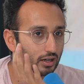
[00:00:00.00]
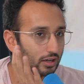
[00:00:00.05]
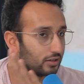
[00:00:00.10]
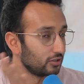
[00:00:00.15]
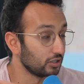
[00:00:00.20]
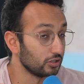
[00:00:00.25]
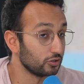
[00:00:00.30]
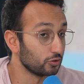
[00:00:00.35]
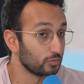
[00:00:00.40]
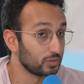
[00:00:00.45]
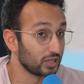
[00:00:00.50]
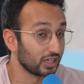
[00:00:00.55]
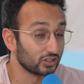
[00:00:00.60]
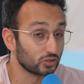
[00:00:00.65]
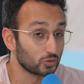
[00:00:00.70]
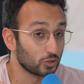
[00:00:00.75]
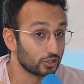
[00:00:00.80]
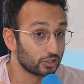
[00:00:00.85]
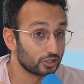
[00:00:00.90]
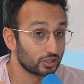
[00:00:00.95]
I enjoy playing
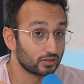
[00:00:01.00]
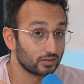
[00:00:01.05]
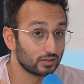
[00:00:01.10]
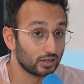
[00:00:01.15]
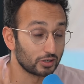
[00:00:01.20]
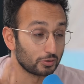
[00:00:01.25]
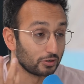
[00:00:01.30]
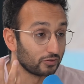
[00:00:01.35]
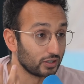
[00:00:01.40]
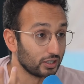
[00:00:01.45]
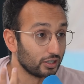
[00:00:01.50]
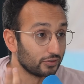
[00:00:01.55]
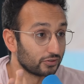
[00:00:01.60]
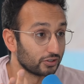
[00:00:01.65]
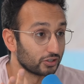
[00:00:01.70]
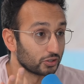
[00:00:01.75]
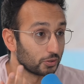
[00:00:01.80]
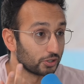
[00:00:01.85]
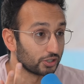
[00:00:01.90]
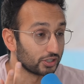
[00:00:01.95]
squash. How do I feel after
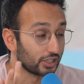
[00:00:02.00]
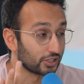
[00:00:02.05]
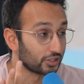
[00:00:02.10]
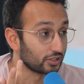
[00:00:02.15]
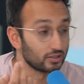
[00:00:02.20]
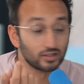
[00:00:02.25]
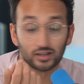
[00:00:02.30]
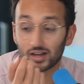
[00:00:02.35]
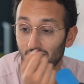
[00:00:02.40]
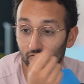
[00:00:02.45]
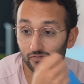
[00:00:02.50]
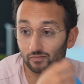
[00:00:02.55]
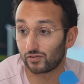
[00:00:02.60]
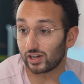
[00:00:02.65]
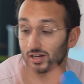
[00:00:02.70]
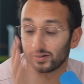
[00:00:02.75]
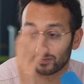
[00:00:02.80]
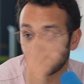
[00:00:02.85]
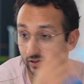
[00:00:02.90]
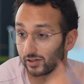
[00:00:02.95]
a squash session?
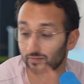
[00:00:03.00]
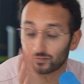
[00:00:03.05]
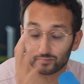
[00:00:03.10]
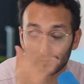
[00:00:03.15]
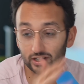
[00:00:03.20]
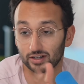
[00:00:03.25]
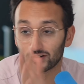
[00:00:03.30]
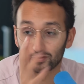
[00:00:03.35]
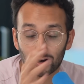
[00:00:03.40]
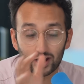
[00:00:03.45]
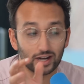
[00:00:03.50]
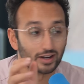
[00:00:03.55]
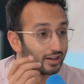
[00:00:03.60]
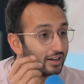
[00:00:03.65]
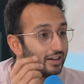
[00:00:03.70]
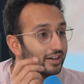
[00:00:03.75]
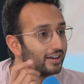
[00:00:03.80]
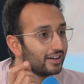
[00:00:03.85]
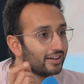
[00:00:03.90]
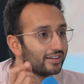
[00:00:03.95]
Feel, feel freaking great.
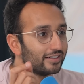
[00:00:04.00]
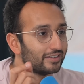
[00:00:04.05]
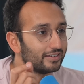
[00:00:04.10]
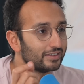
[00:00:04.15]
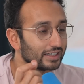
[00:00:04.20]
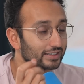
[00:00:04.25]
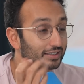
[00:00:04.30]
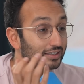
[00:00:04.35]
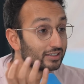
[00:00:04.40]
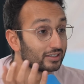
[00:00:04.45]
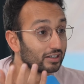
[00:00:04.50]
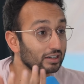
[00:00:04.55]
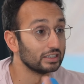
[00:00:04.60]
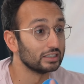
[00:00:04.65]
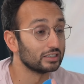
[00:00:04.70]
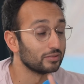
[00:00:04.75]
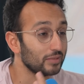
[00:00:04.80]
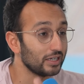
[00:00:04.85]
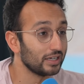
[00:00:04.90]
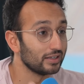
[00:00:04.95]
That's a sign
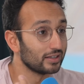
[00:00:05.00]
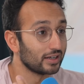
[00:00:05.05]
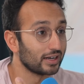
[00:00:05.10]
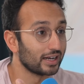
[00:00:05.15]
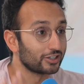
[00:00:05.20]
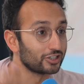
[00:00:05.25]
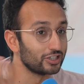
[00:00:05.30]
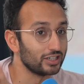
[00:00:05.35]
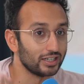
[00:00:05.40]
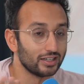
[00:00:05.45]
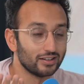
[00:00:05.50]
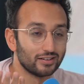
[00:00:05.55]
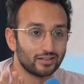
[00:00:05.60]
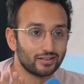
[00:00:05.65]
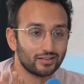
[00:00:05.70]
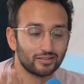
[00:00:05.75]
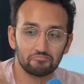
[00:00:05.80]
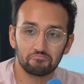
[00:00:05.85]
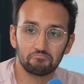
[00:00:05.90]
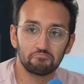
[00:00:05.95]
to me that actually,
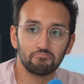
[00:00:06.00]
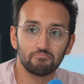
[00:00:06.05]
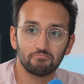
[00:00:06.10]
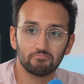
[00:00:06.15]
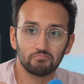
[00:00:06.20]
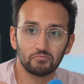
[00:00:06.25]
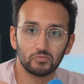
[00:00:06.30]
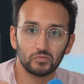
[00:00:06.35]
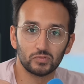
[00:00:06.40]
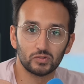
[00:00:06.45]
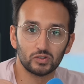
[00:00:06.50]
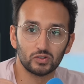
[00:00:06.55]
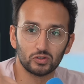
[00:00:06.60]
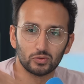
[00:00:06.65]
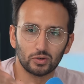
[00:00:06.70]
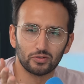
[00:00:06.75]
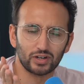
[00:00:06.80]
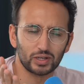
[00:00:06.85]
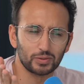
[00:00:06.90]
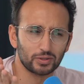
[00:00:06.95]

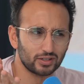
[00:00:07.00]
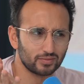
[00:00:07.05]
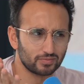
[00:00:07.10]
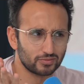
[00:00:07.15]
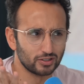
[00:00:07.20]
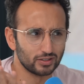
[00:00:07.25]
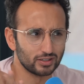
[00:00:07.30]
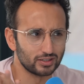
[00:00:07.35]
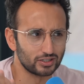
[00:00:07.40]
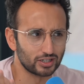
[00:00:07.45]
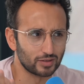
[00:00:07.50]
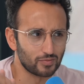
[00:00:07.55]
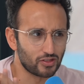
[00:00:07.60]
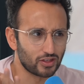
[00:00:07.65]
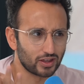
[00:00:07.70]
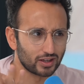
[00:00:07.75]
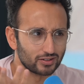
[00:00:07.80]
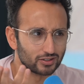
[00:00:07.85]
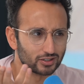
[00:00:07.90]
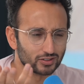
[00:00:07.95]
do I really want to do this gym
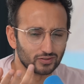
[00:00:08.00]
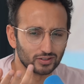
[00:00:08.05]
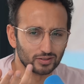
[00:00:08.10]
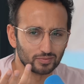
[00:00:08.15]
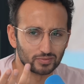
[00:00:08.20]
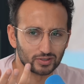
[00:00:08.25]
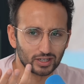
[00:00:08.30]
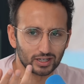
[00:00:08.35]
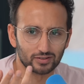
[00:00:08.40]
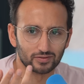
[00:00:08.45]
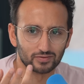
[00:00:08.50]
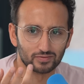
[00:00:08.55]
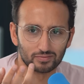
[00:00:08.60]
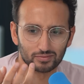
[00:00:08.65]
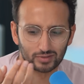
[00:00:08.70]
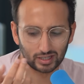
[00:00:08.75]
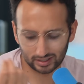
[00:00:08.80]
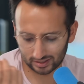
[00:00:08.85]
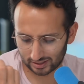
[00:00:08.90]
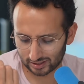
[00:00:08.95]
thing just for the sake of
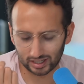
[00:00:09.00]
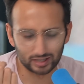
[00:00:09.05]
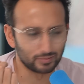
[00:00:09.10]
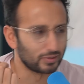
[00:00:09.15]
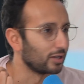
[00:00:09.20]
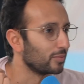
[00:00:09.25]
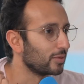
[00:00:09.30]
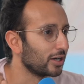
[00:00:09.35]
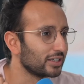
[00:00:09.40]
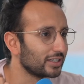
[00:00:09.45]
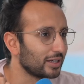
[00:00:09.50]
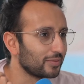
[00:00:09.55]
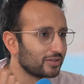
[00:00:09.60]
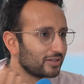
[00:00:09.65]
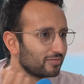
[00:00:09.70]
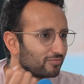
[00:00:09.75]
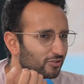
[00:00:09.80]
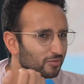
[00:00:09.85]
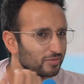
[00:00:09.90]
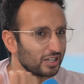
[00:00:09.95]
getting slightly bigger
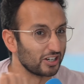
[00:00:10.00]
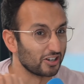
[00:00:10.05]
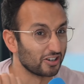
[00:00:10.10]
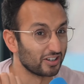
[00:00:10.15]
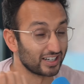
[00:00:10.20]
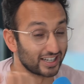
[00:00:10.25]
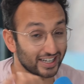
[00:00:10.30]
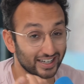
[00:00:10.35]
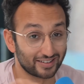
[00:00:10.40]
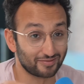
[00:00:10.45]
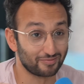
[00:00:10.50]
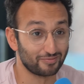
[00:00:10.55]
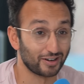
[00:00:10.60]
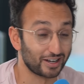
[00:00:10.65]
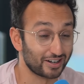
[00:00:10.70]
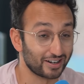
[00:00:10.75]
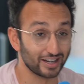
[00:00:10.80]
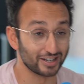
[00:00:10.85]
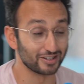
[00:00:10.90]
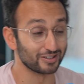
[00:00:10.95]
biceps? Probably not. Like, why
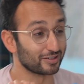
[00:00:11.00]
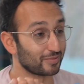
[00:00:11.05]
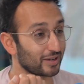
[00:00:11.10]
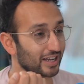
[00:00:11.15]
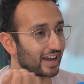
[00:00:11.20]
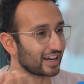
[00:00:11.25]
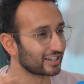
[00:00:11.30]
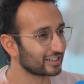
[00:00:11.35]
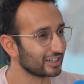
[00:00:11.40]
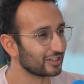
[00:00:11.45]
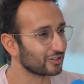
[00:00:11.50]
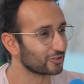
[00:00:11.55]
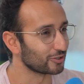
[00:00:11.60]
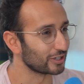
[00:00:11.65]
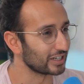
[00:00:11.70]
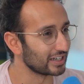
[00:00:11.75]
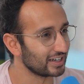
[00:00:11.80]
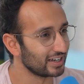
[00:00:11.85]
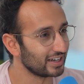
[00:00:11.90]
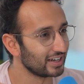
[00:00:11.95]
don't I do something I actually
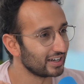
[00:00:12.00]
enjoy?